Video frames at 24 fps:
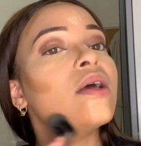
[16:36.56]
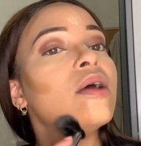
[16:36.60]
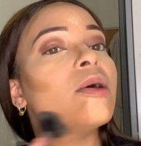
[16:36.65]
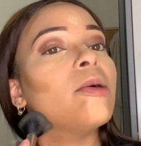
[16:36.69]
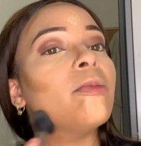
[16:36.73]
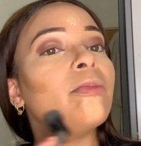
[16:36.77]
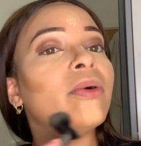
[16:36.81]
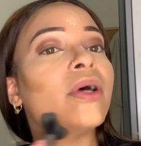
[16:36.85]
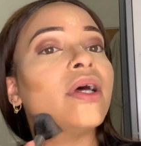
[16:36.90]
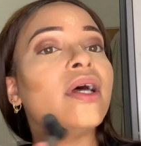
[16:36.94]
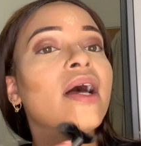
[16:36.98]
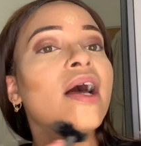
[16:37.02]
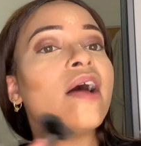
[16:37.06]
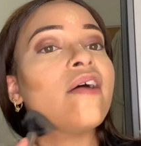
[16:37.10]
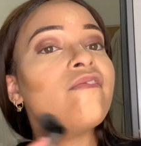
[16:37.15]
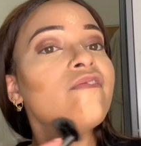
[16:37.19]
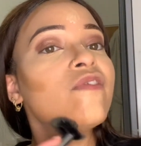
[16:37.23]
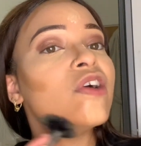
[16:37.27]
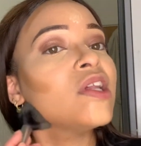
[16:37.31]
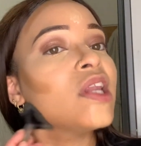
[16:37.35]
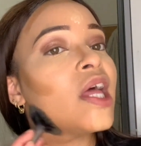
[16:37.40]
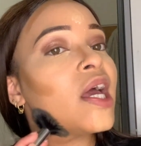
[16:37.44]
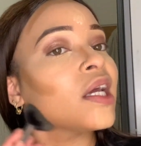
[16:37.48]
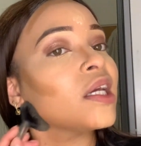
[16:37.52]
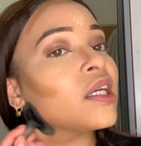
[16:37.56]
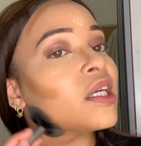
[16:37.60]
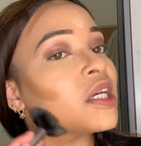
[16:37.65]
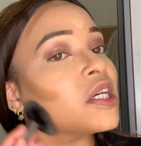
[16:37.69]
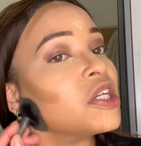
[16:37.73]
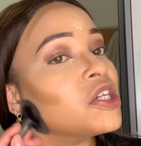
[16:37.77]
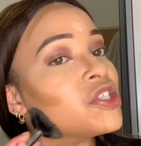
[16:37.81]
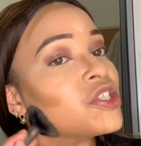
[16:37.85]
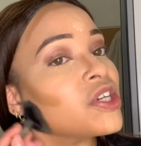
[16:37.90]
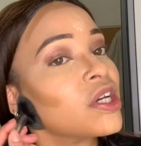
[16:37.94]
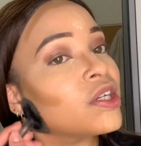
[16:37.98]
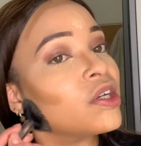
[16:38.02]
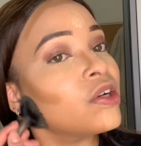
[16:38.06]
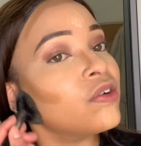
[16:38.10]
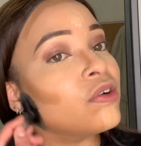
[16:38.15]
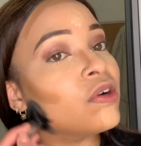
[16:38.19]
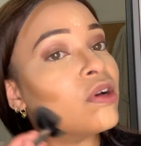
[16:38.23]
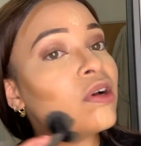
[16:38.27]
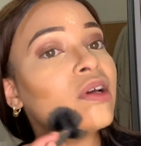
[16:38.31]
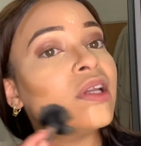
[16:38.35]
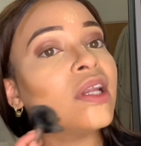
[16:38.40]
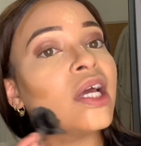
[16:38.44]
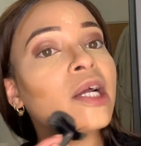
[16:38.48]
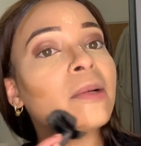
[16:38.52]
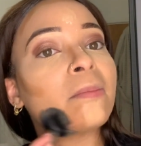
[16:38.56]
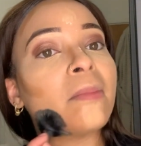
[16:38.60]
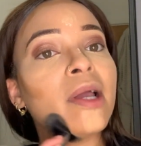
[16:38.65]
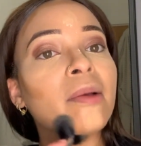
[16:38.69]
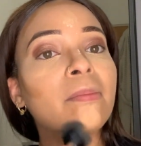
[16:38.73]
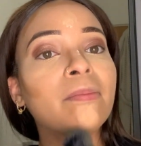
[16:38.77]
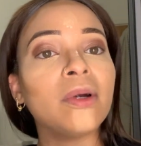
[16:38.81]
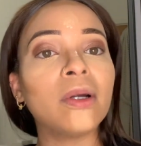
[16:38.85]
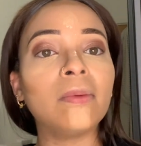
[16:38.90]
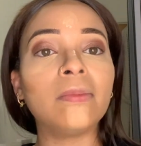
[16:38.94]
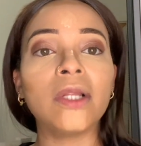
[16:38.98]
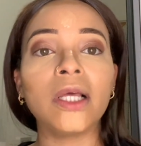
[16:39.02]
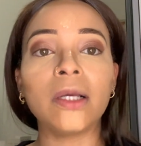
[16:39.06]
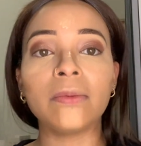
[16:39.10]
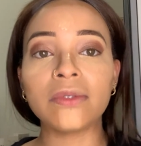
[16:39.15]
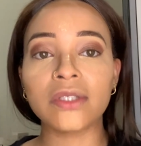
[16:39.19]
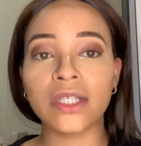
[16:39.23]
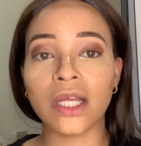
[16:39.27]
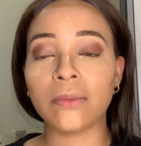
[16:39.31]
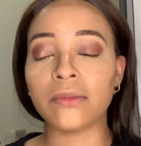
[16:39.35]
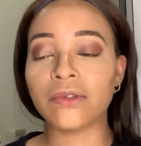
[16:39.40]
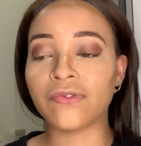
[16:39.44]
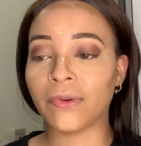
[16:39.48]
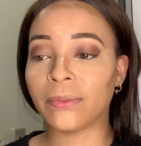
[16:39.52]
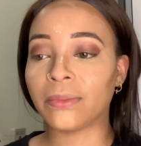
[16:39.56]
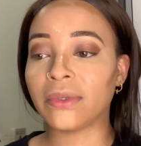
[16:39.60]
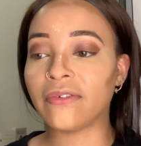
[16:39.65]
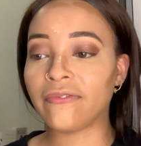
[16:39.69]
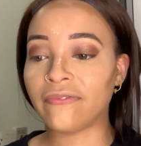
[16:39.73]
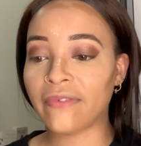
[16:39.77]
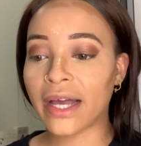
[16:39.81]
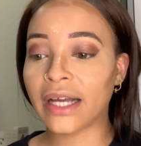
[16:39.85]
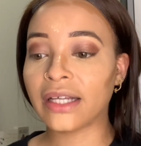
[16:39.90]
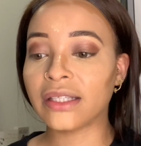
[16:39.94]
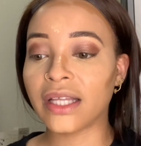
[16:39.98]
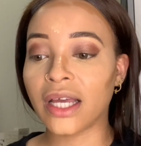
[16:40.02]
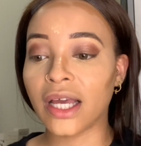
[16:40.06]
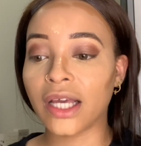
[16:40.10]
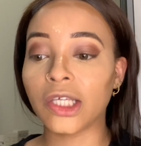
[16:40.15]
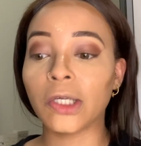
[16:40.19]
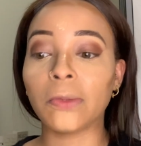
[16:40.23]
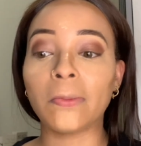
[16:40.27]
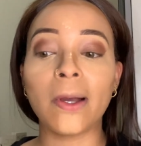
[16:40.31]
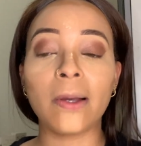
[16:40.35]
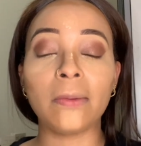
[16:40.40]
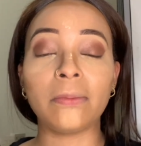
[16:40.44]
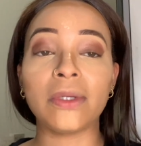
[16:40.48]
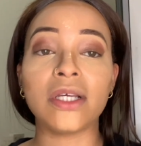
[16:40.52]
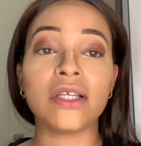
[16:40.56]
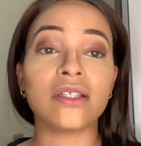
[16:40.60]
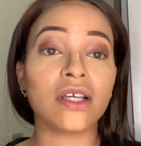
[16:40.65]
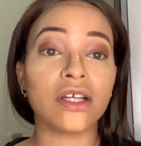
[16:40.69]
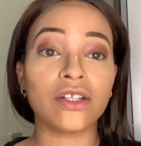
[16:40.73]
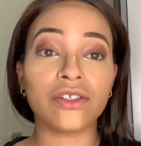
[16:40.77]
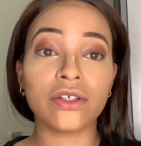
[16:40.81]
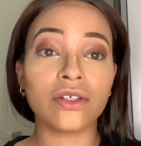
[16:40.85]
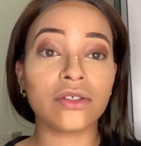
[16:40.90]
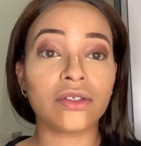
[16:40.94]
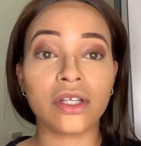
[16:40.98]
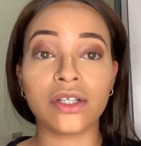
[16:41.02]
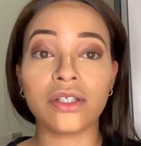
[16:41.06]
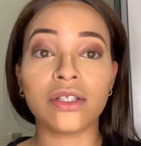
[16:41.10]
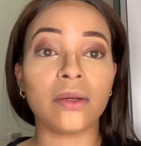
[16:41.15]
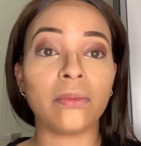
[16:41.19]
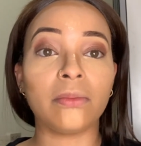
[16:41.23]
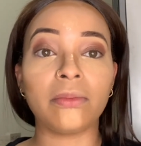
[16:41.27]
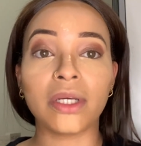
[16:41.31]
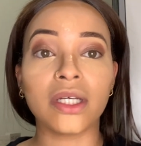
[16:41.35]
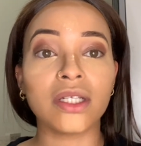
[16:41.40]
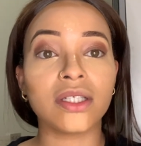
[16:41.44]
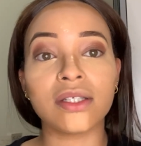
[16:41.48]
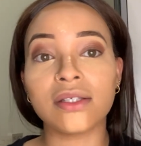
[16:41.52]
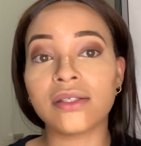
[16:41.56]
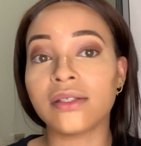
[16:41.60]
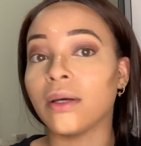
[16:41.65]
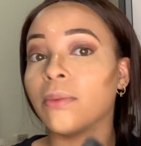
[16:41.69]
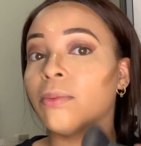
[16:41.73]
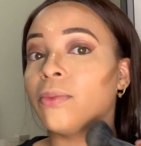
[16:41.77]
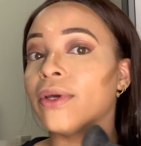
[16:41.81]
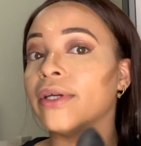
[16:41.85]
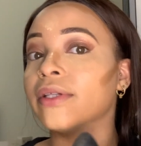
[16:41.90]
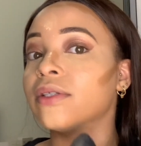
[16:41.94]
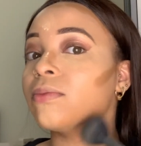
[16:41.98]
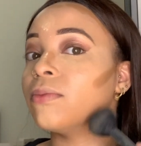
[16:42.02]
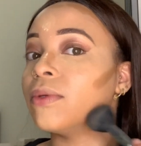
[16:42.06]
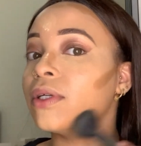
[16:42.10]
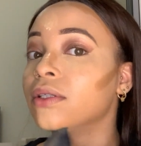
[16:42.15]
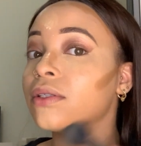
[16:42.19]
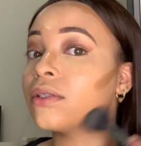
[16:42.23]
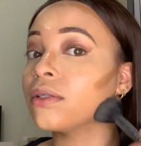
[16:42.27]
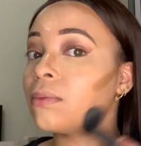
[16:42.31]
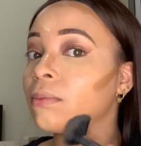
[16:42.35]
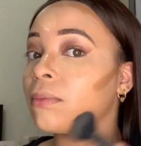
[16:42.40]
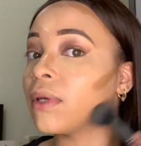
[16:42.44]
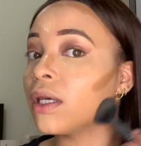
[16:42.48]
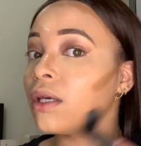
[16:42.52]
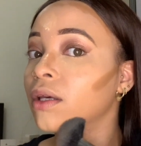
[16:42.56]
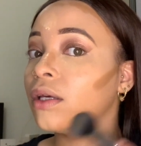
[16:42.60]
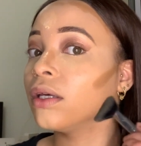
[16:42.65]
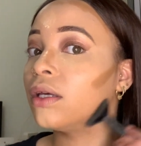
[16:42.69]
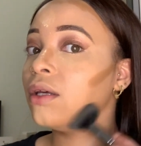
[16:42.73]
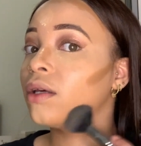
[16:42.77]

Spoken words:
But I feel like in general, like my problem stems from the fact that human beings are just such a big disappointment to me.